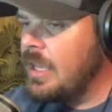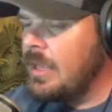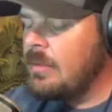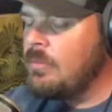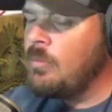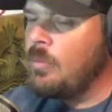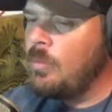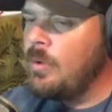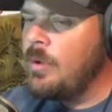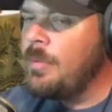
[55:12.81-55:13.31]

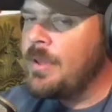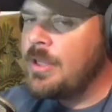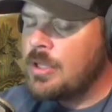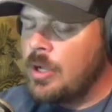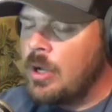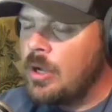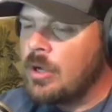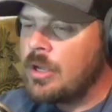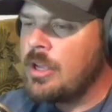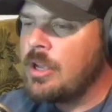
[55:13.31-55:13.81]
And we've been
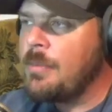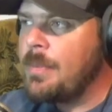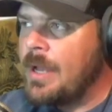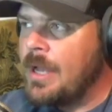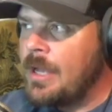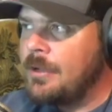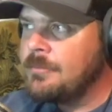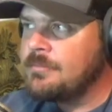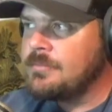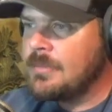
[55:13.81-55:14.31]
talking
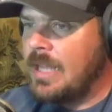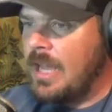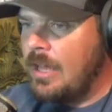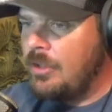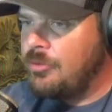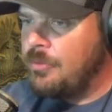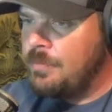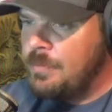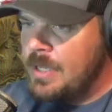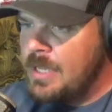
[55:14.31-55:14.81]
about how
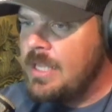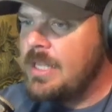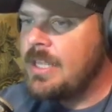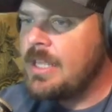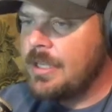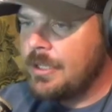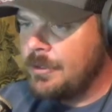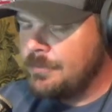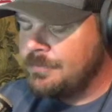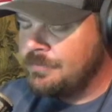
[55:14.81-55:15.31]
the
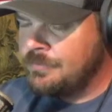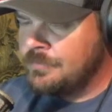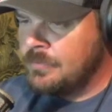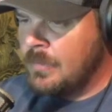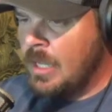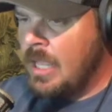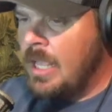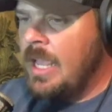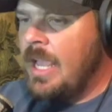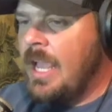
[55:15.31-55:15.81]
media
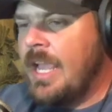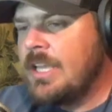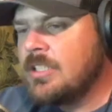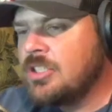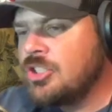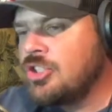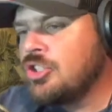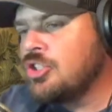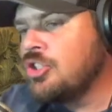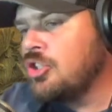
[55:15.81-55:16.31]

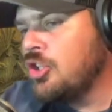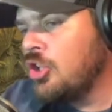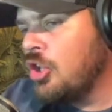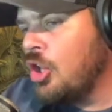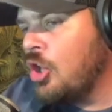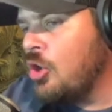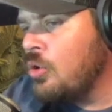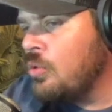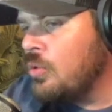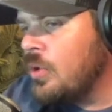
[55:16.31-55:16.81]
is
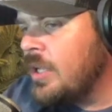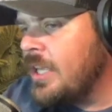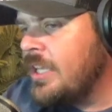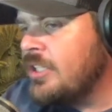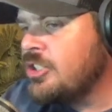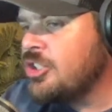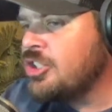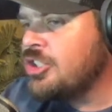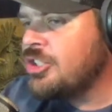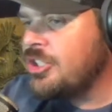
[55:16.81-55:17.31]
slowly
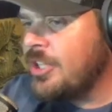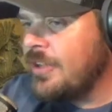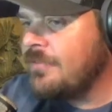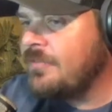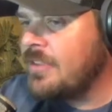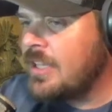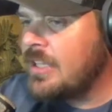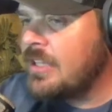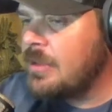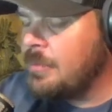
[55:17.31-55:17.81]

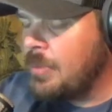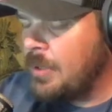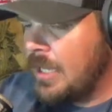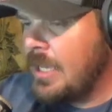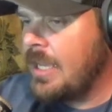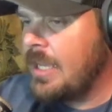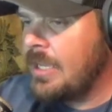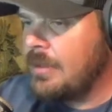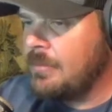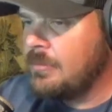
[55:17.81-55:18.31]
shifting the
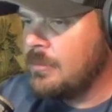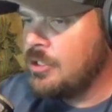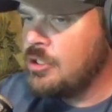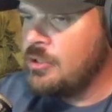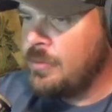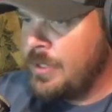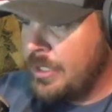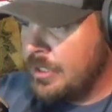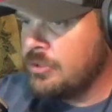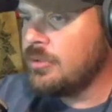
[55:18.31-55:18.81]
blame
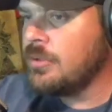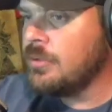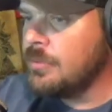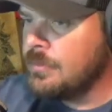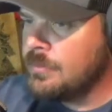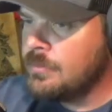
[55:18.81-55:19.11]
to Israel.